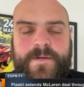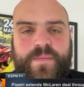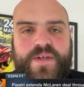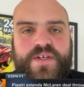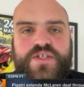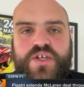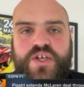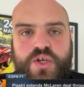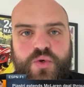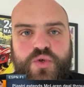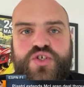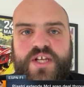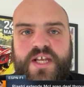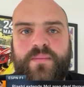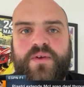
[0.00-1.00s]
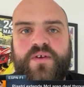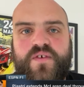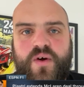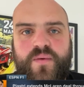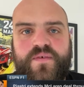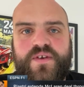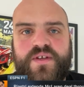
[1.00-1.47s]
This is a huge statement of
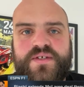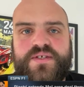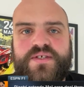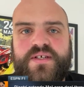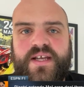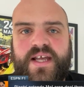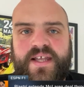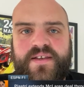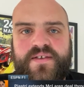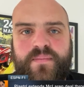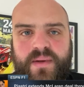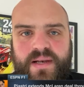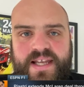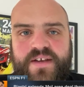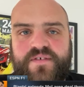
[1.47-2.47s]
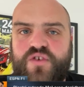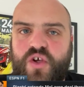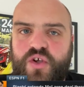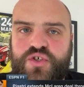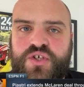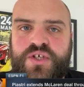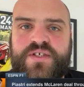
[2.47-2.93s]
confidence and belief,
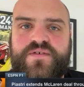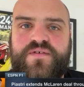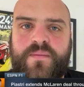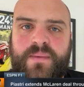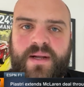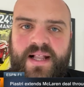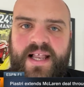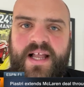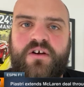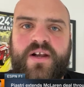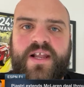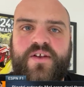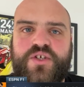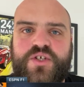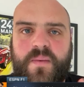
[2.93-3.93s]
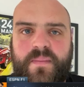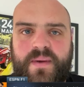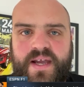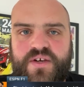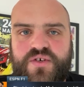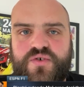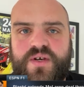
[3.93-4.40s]
not just from McLaren in Oscar
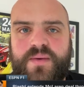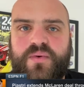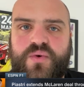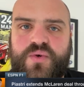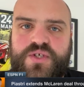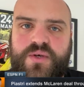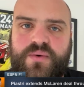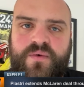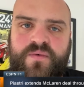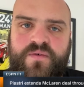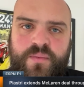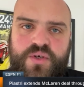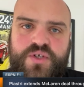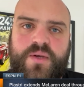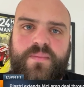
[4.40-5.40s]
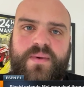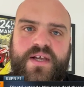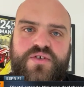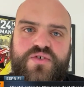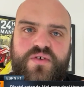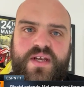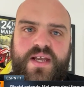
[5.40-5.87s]
Piastri, but also from Oscar
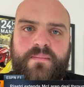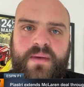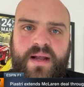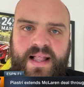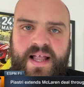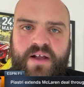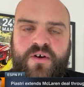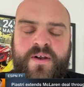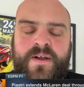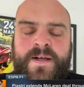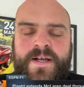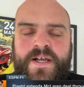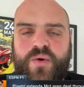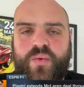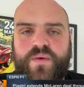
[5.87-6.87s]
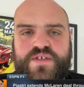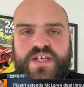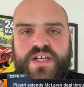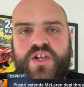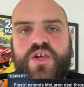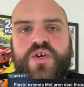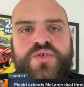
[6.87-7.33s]
Piastri in McLaren. We've
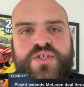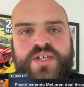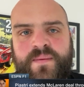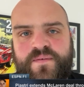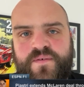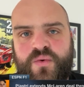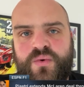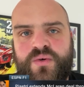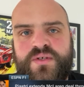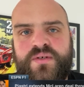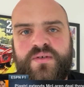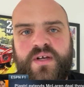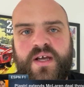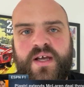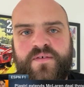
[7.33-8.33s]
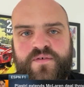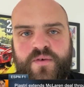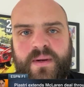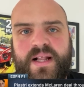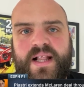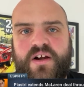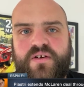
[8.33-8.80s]
seen huge step forward uh, from
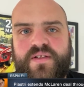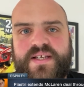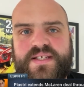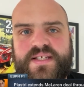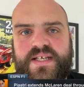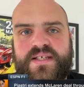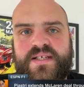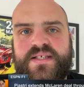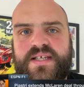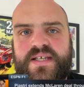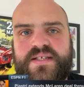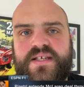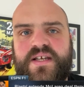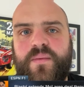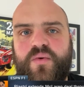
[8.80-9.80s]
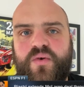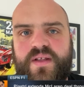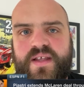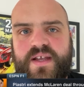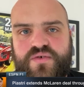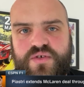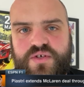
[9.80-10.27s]
McLaren this season since the upgrade
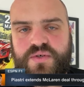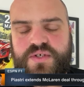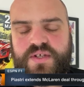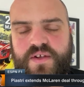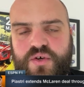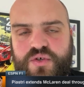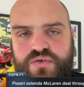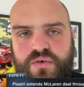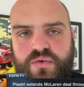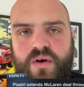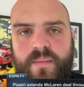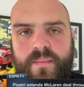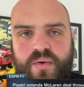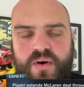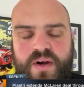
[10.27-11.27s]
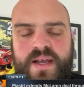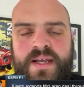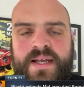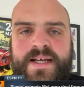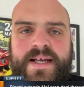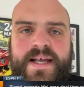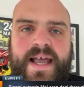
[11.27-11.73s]
they introduced at the Austrian Grand Prix,
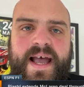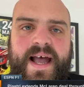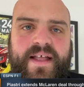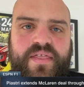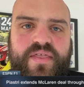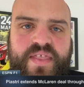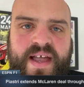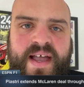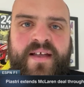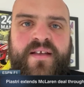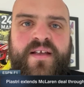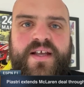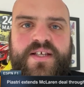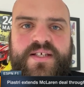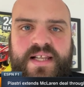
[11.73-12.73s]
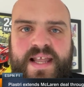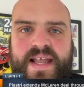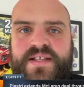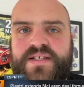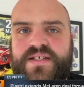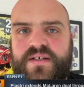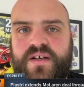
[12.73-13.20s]
and that has
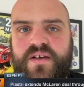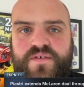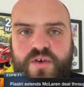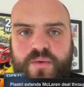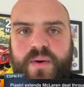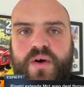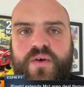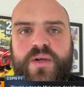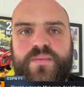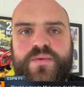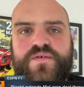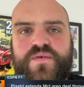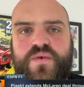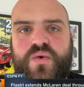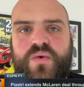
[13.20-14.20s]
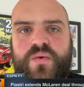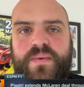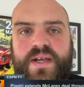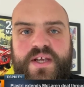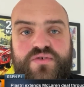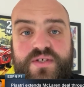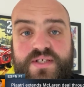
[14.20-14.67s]
led to a few podiums for
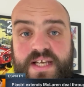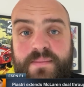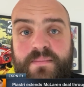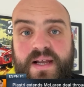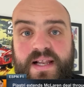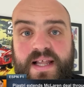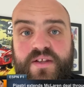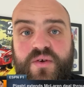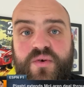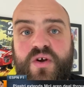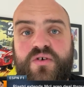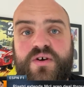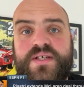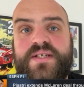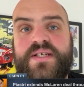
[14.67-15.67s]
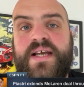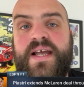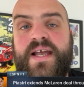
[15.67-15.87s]
Piastri's teammate Lando Norris.